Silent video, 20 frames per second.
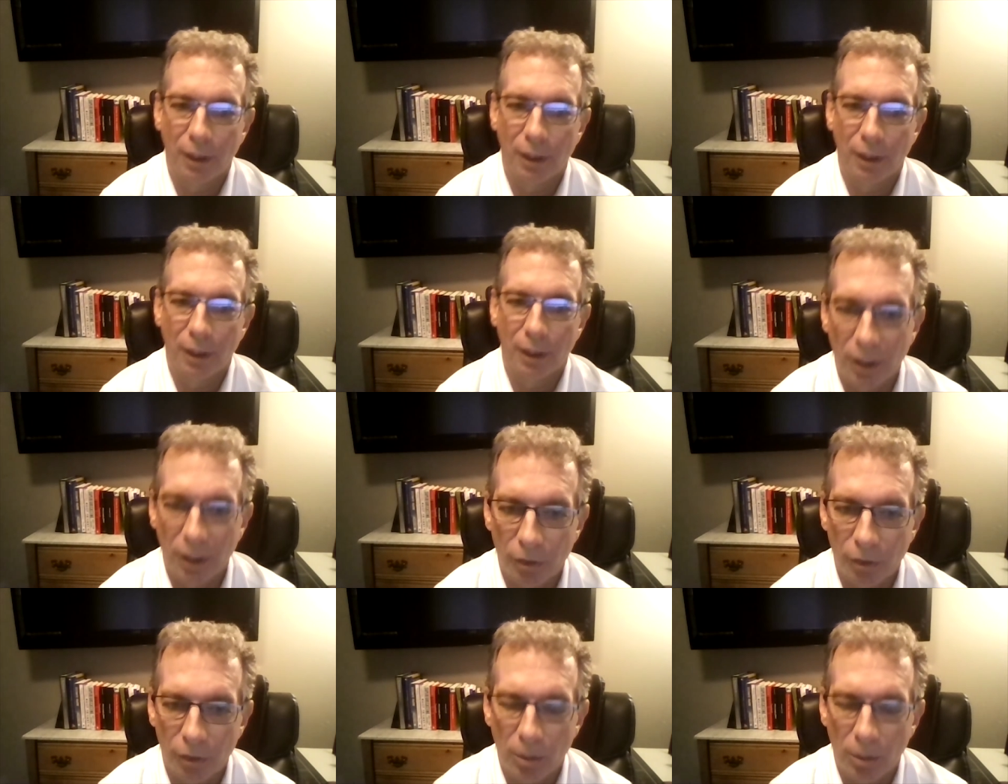in
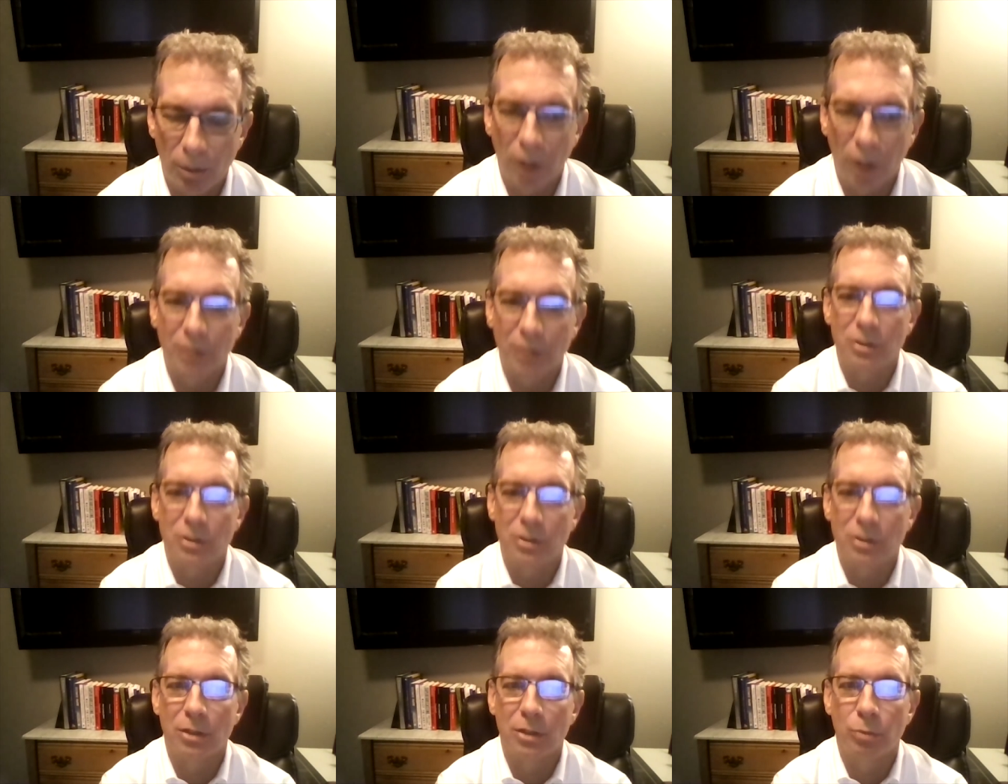other
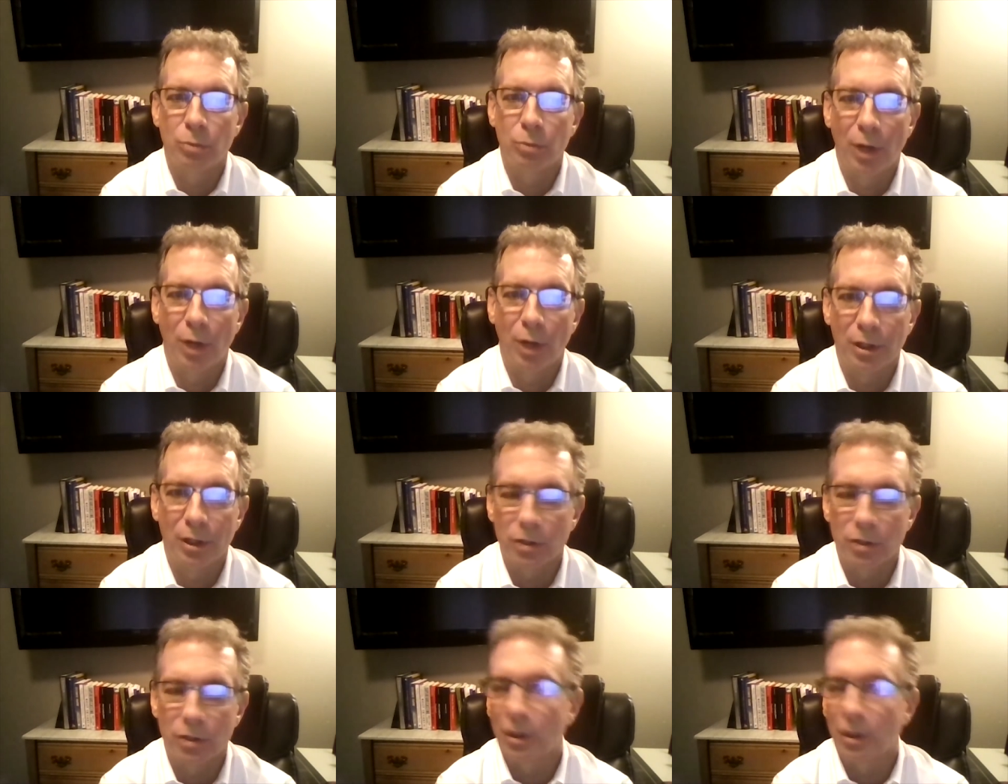markets as well
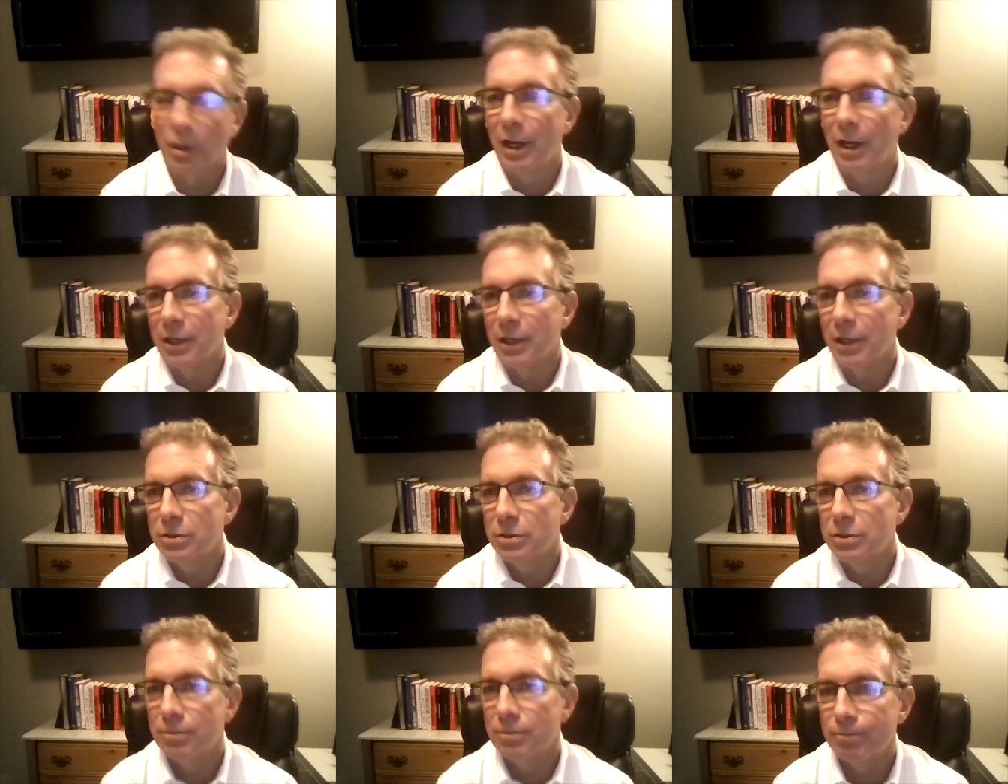as our
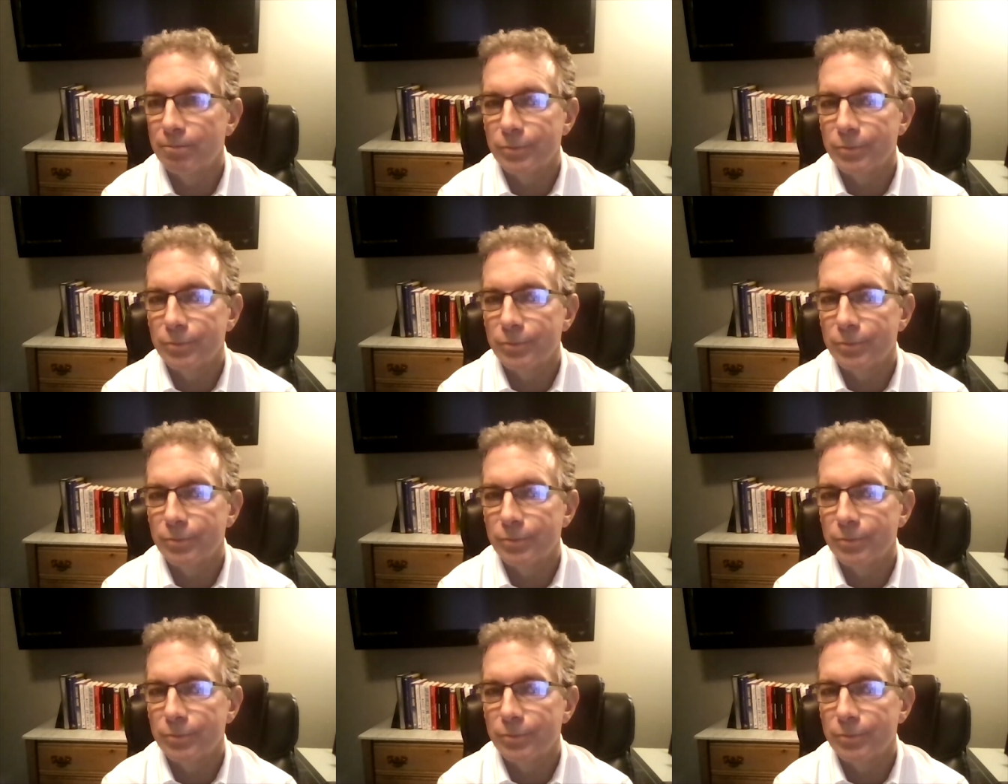clients.